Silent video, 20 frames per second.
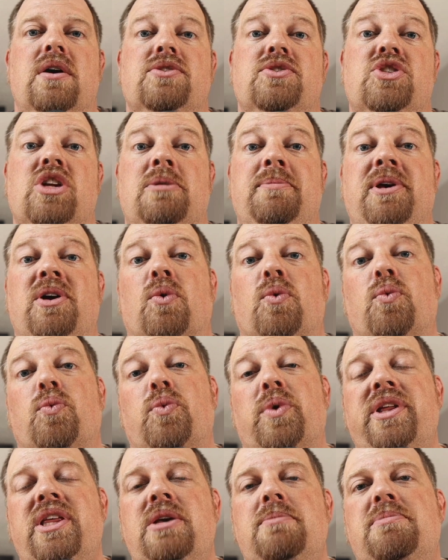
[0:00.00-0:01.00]
It's going to be a
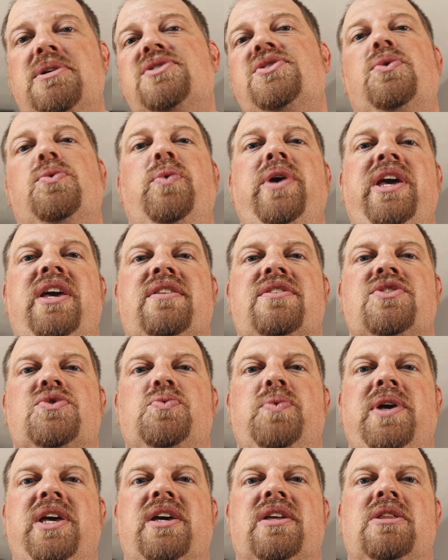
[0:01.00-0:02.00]
really busy week
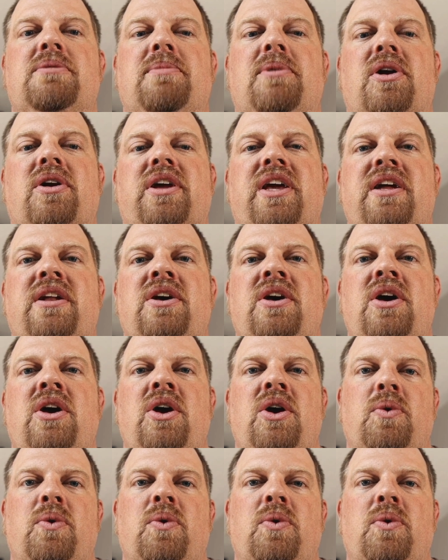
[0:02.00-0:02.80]
this week in the market.